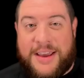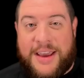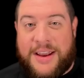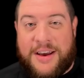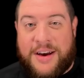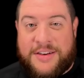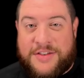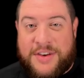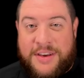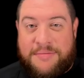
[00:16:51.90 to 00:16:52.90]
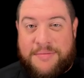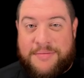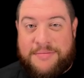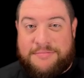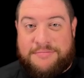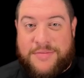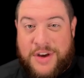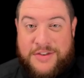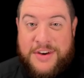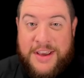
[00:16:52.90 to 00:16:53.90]
It honestly
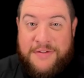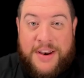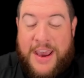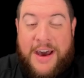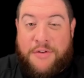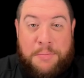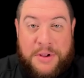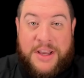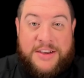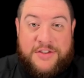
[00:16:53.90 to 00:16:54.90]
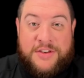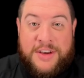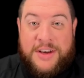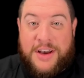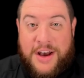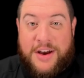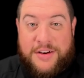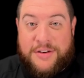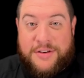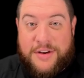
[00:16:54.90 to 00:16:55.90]
doesn't even have a place
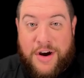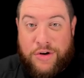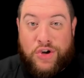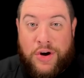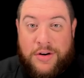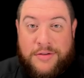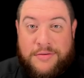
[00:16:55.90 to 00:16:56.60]
on our chart.